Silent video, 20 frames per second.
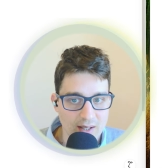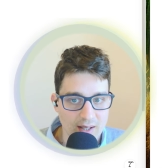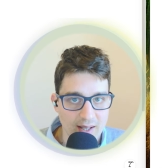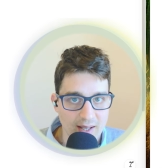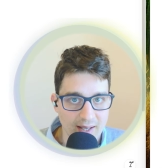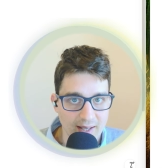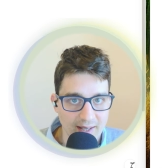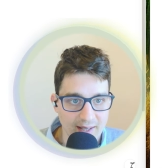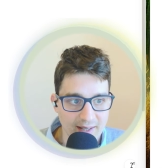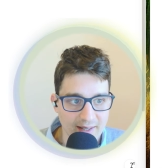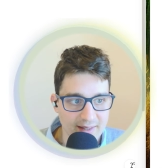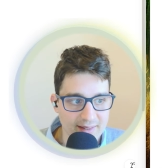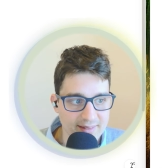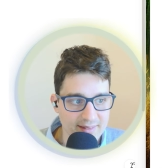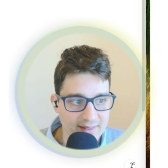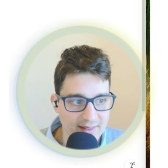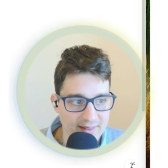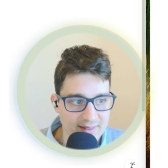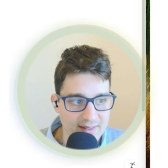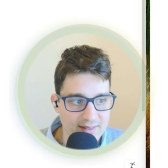And
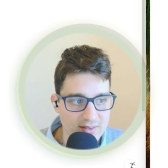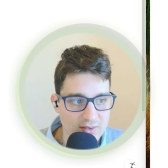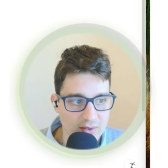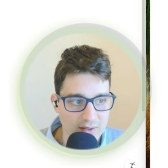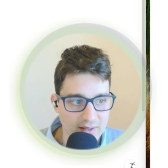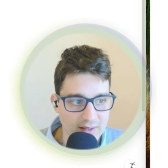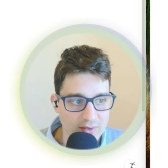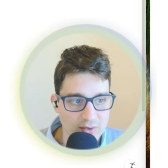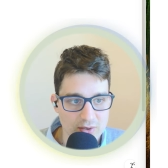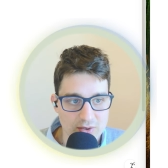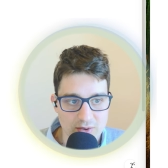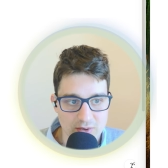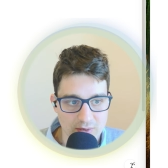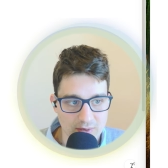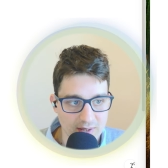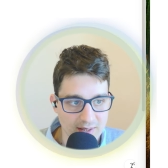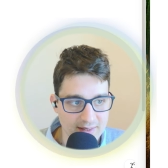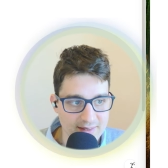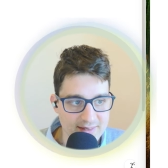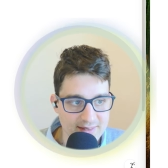it is going to show
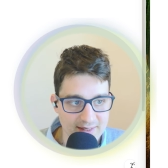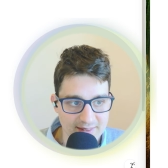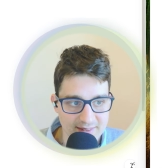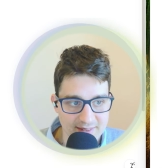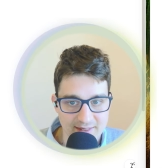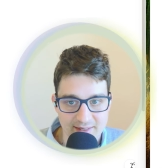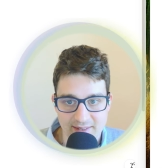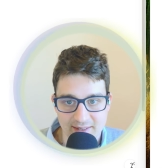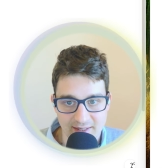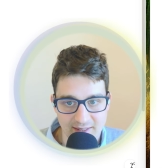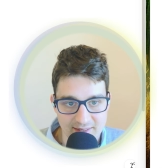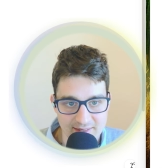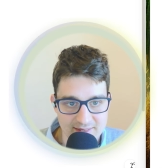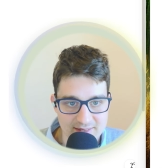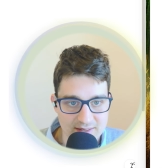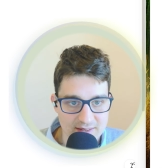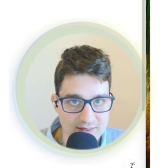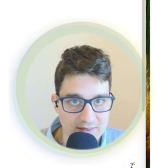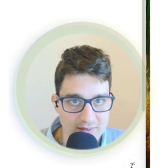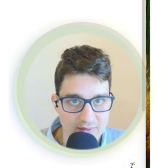us that it
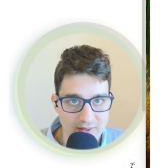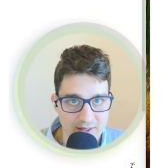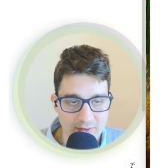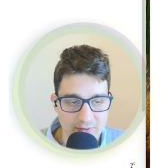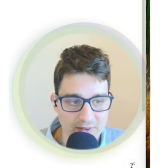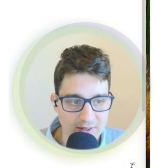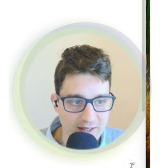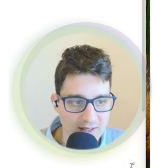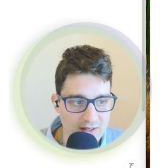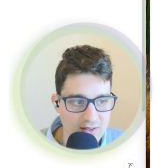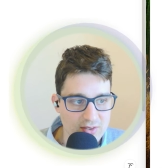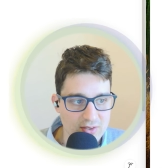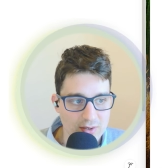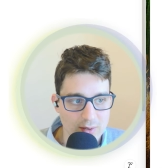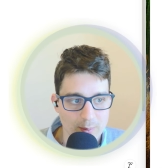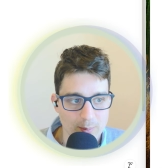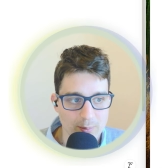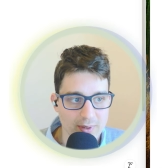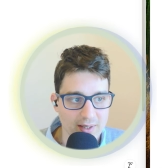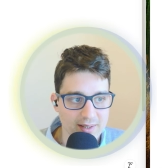needs
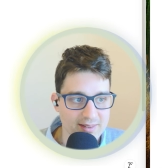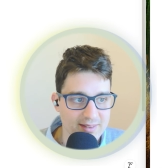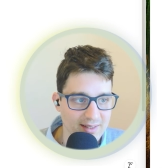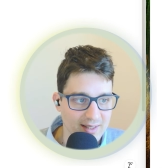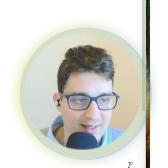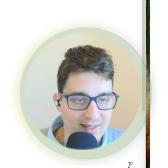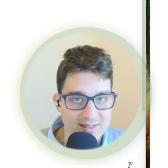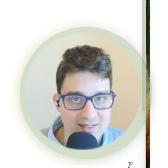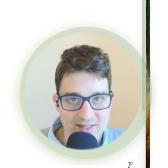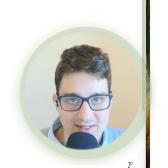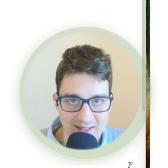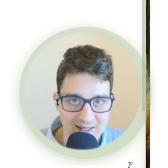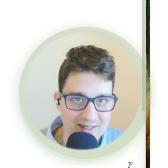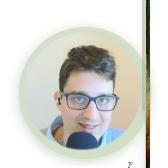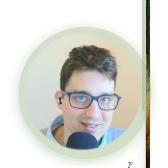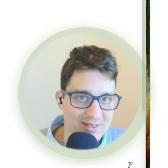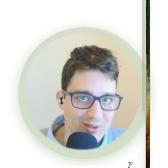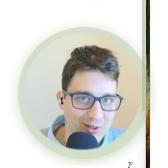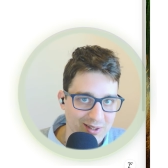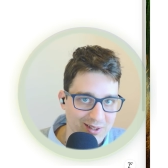verification, but it
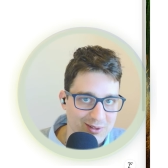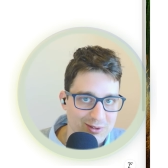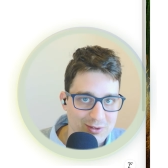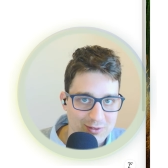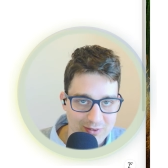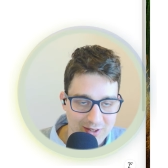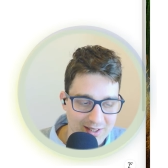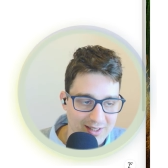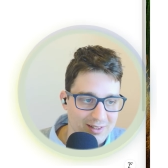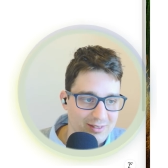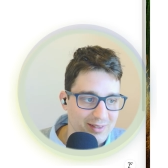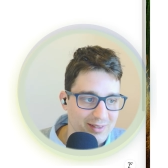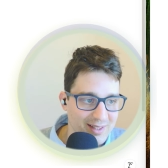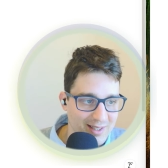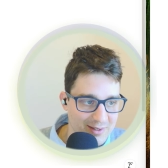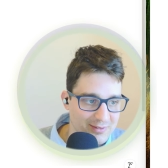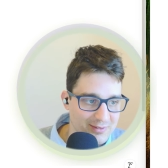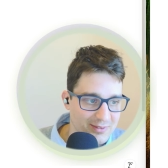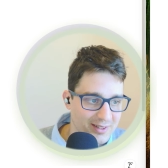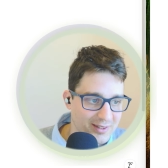is going to work
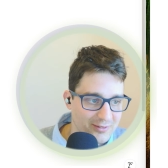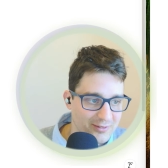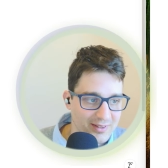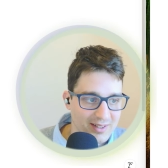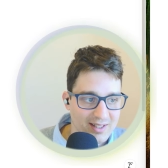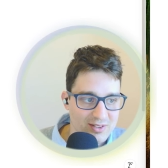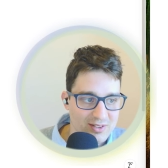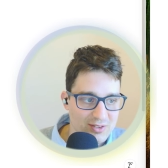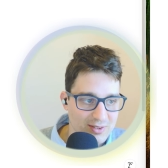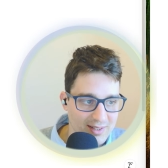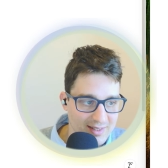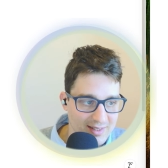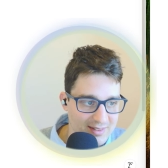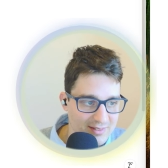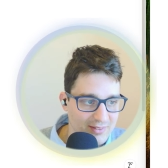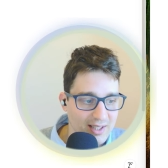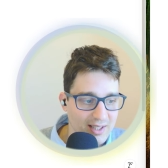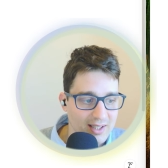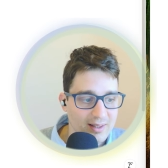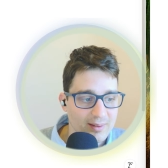without verification as
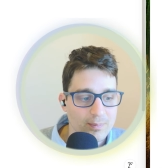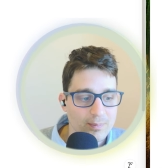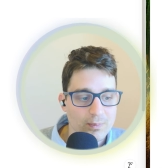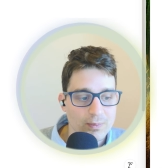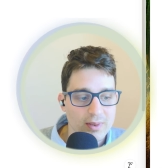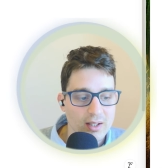well.